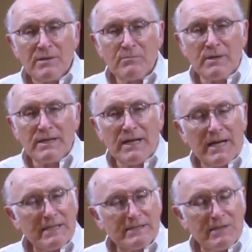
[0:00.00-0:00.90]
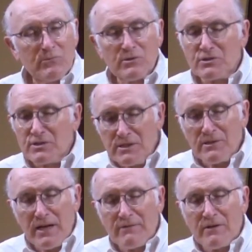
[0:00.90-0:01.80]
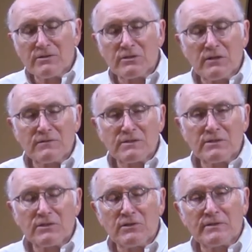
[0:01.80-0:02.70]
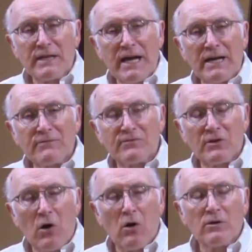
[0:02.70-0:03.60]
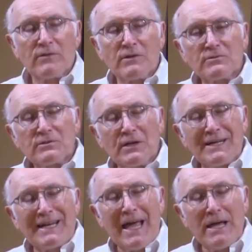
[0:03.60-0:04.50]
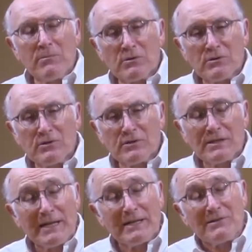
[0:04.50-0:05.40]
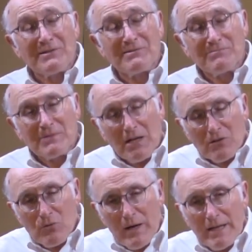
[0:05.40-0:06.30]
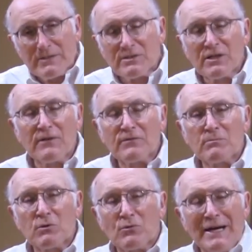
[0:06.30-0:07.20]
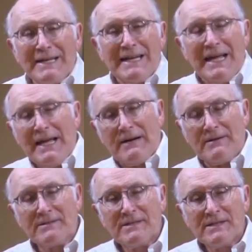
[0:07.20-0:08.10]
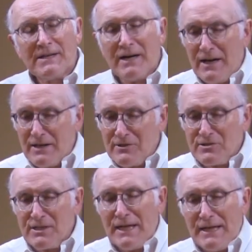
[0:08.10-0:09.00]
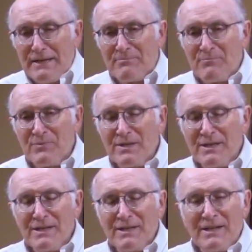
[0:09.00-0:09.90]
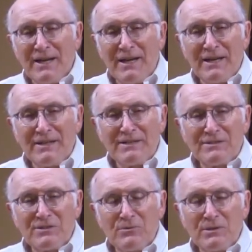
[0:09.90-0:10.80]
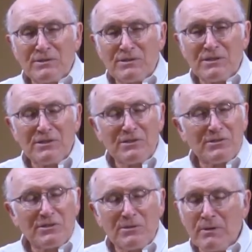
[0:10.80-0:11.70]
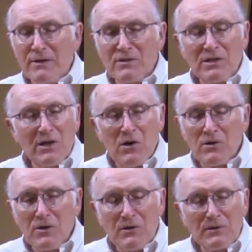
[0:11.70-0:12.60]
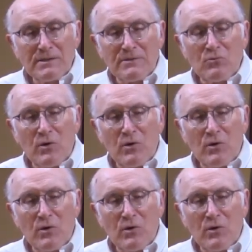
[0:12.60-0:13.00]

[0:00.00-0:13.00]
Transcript: But like I said, we'll still have our services online for all of those unable to attend or not quite as comfortable right now. I understand. And so you'll still be able to log on and